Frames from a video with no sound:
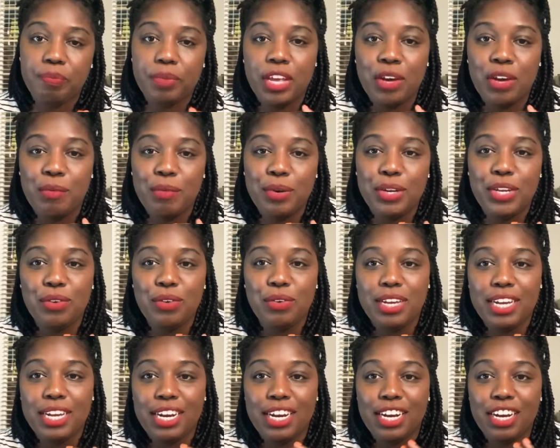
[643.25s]
And when you
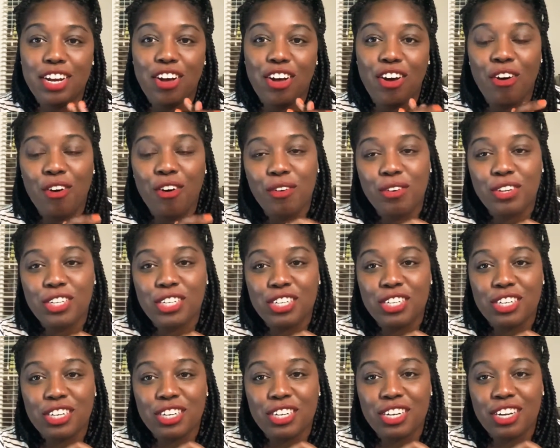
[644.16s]
get
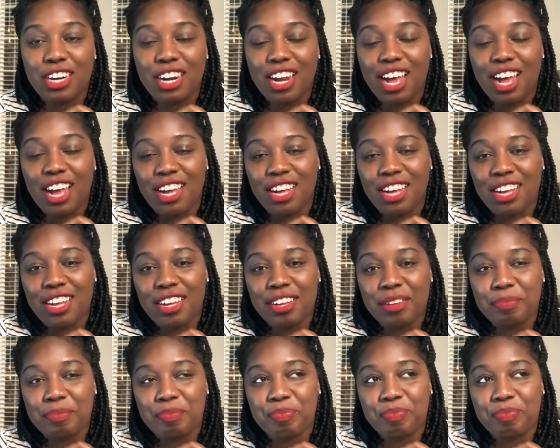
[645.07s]
older,
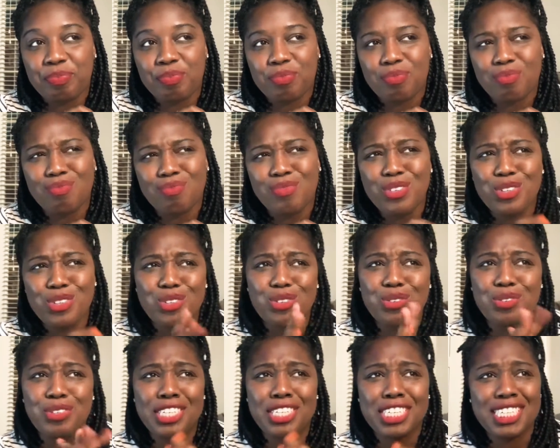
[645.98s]

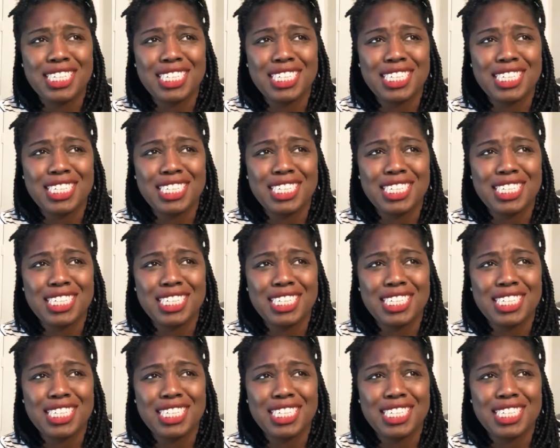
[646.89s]
you